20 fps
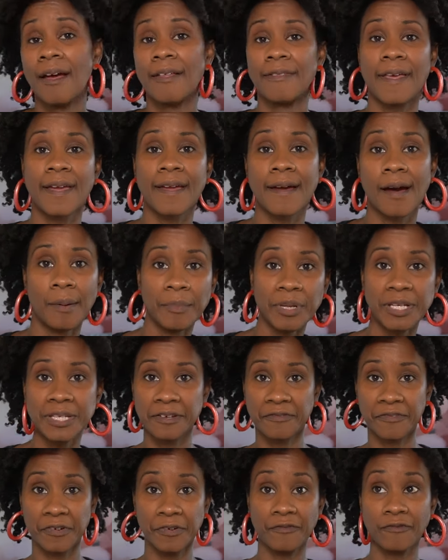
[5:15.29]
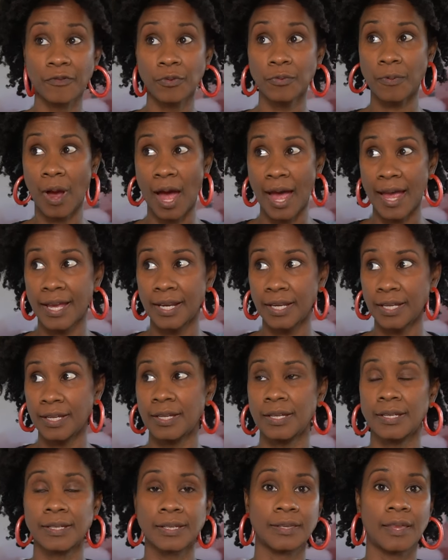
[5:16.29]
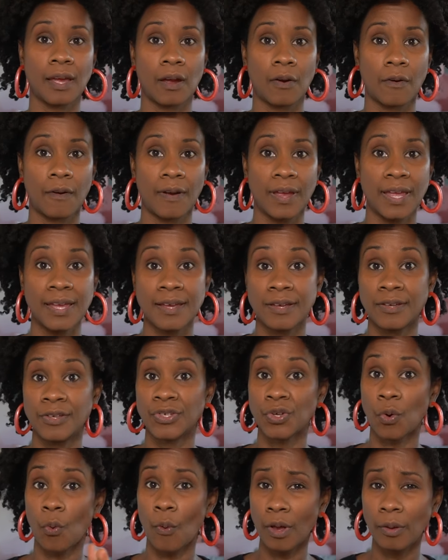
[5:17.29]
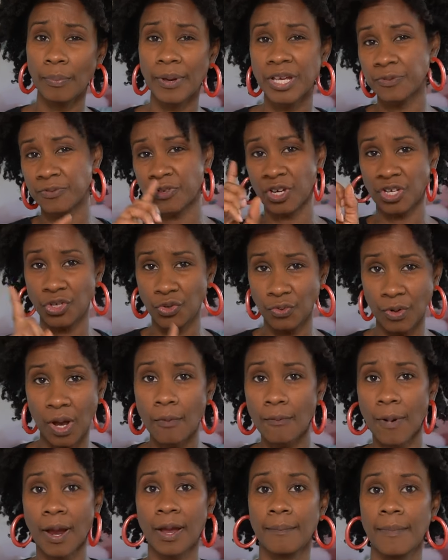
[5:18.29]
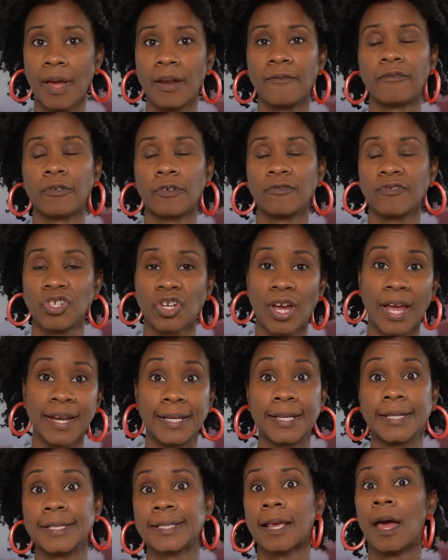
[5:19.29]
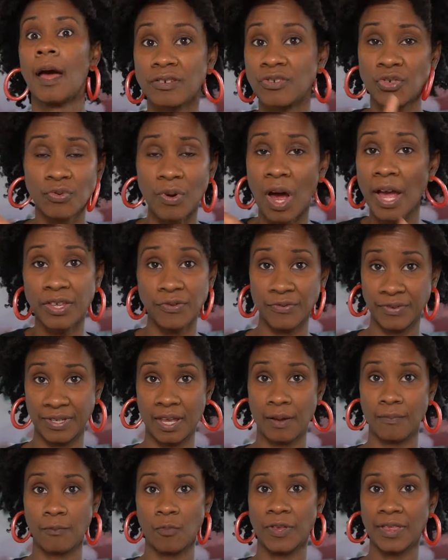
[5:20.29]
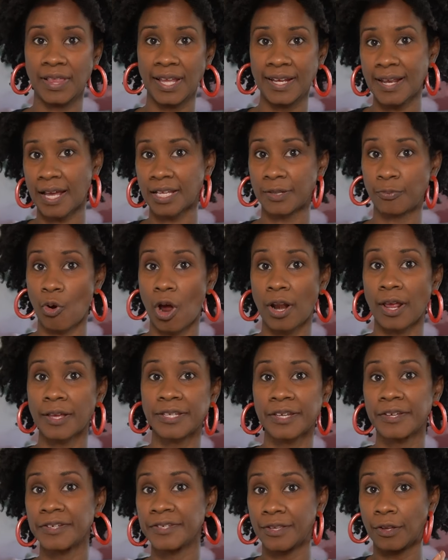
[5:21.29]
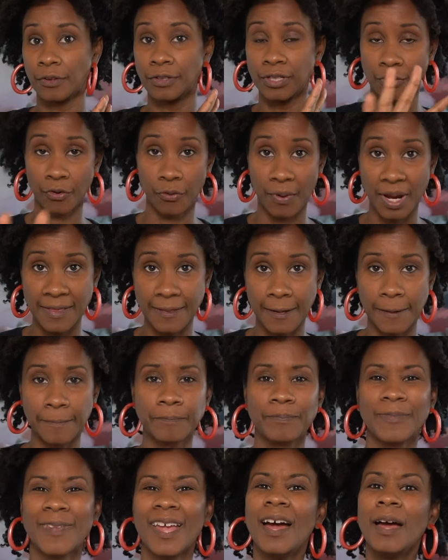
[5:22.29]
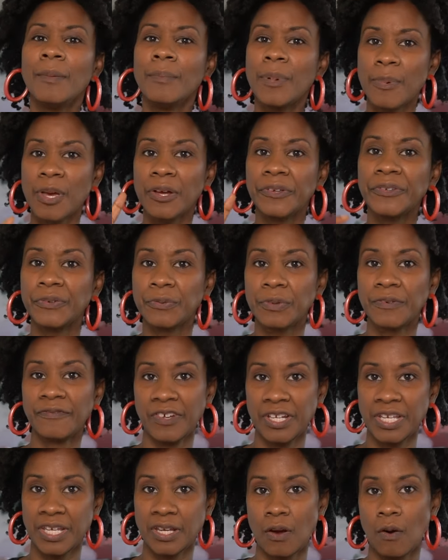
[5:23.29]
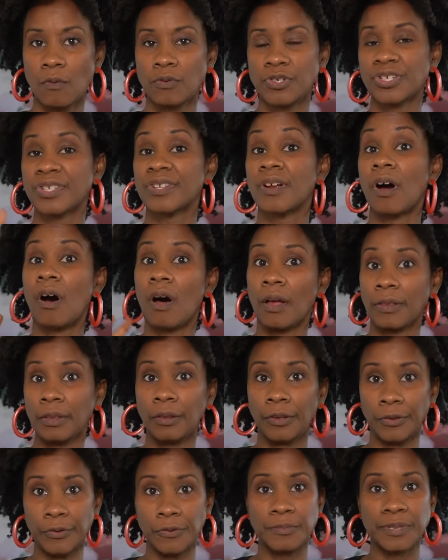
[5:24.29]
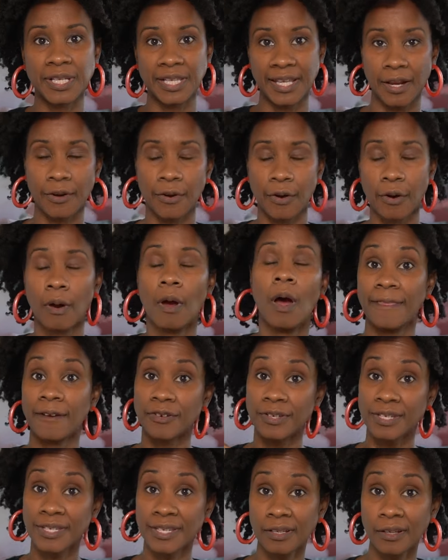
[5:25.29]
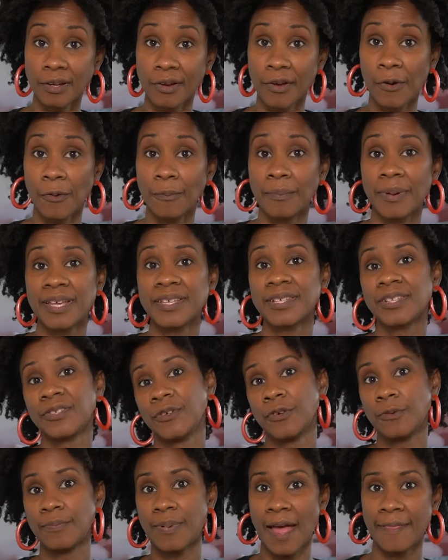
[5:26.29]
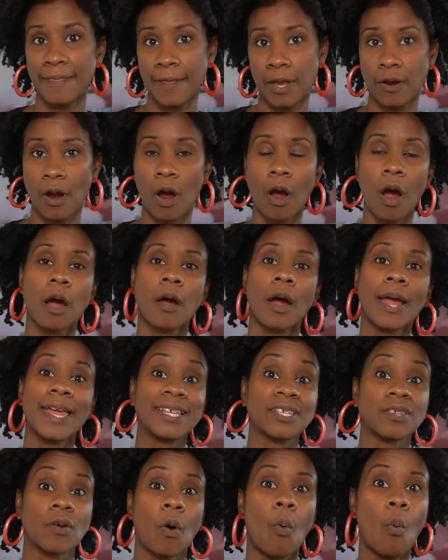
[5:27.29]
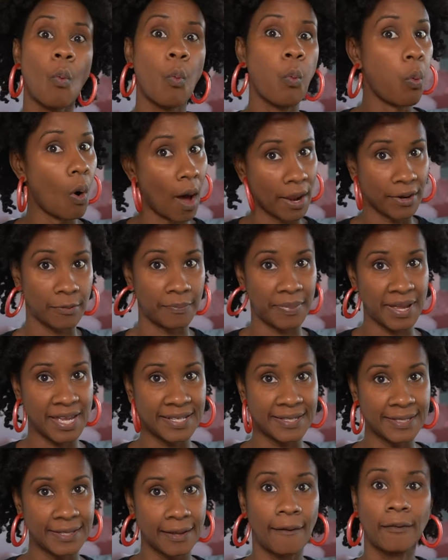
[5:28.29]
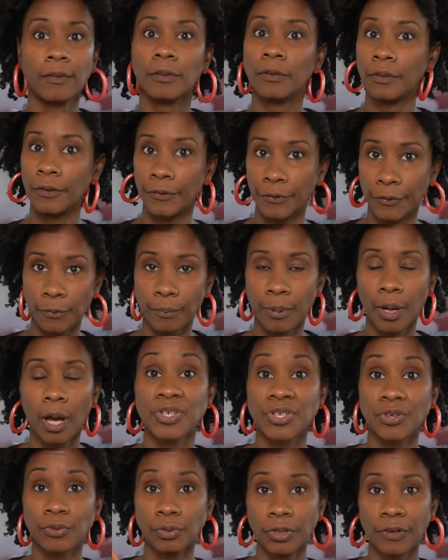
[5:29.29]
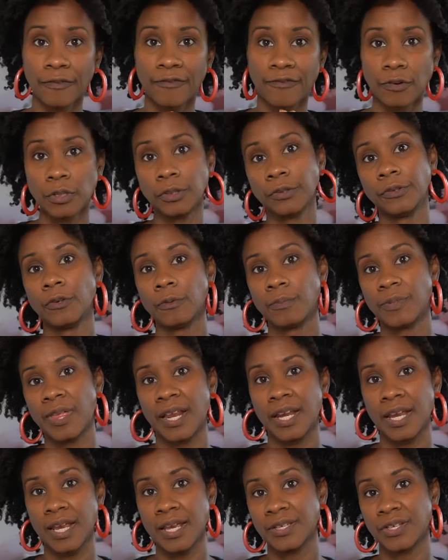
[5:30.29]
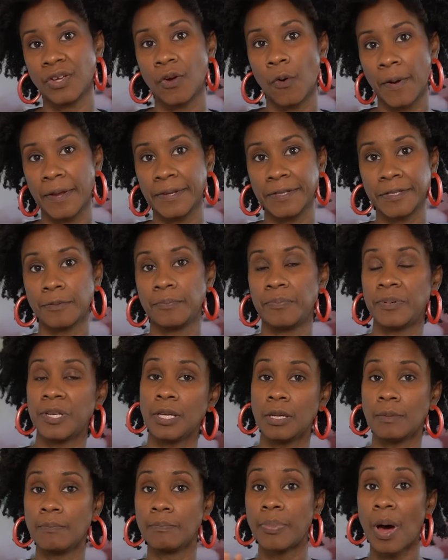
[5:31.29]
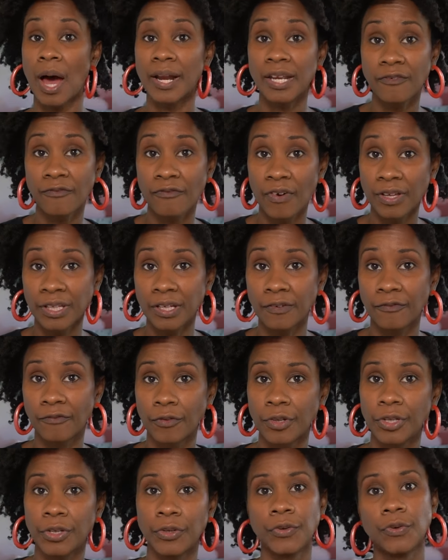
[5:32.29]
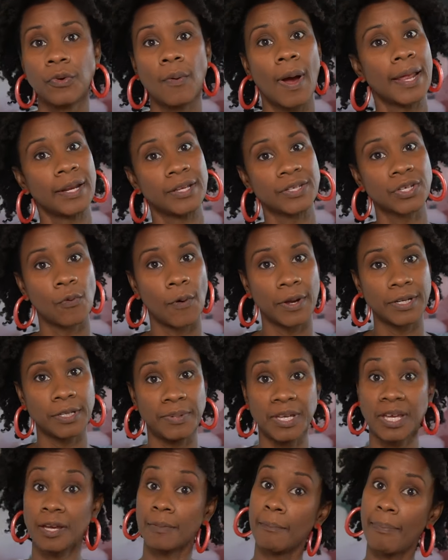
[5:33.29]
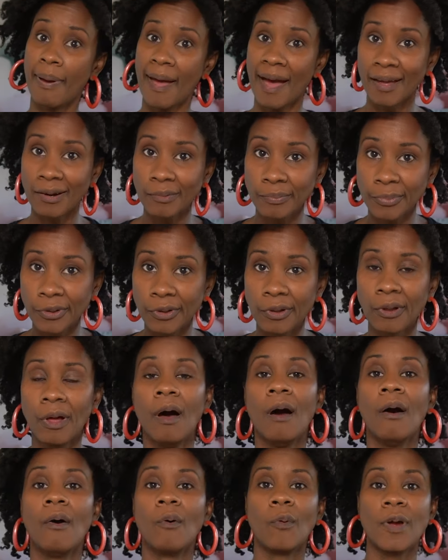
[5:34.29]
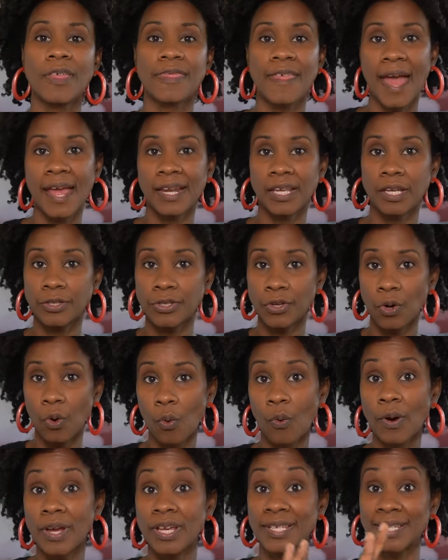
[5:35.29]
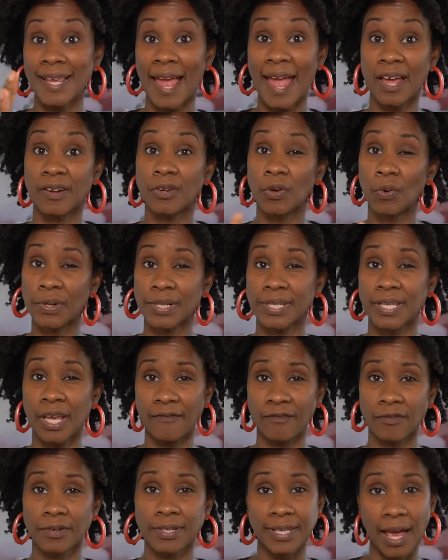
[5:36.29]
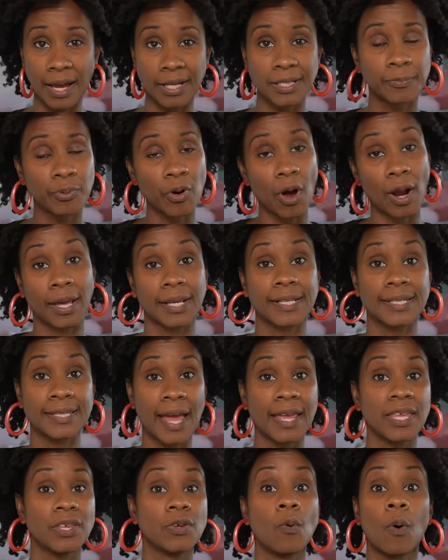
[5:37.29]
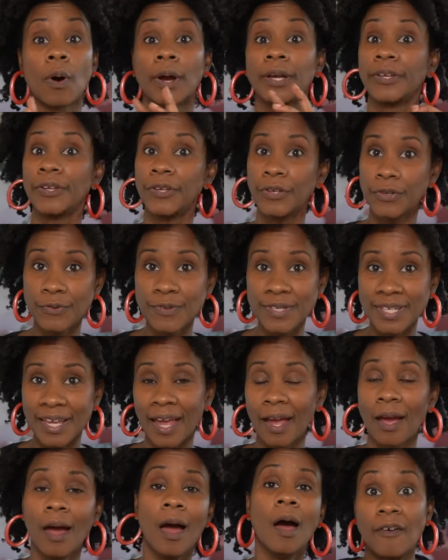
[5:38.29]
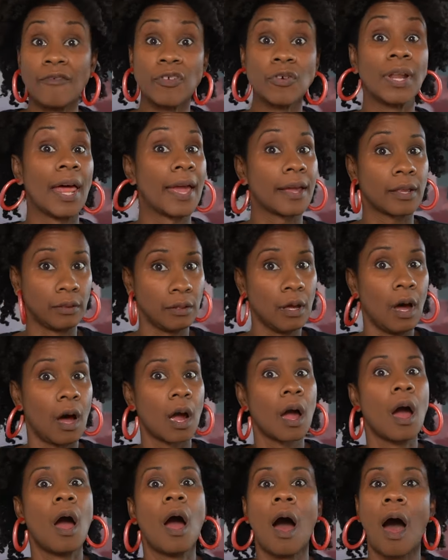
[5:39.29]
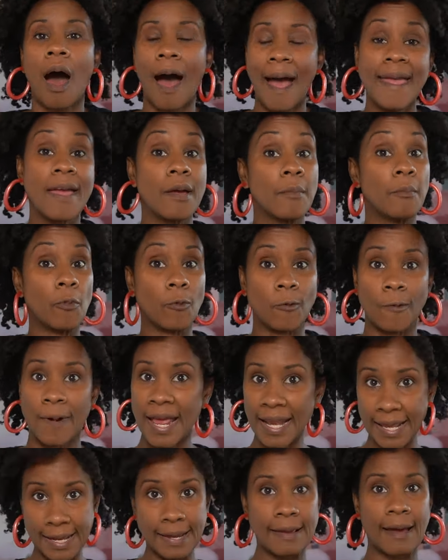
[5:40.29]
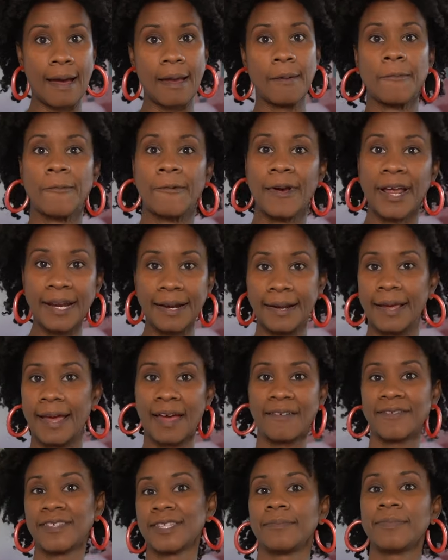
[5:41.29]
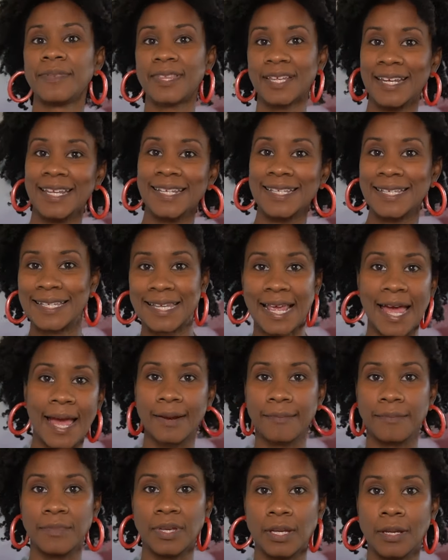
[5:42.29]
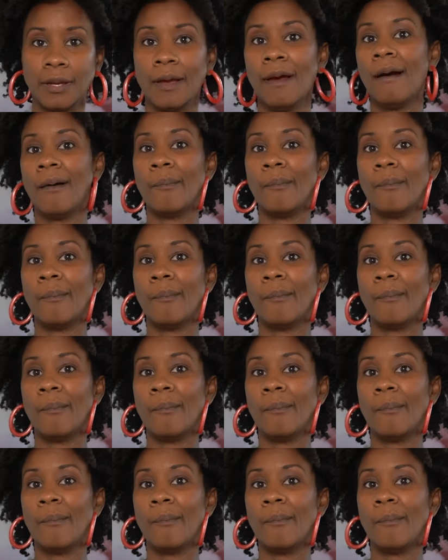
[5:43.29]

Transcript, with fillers: They come in different varieties. There is oil-based, which I do not recommend for vaginas. Do not use them with latex products because they'll degrade them. Maybe I'll do a video just on lubes later. There's silicone-based lube and there is water-based lube. So look for a lube that is going to be body friendly for you and is going to be compatible with any toys and or safer sex products that you are using. If you're like, look, I am ready. I'm ready to have something inside of me.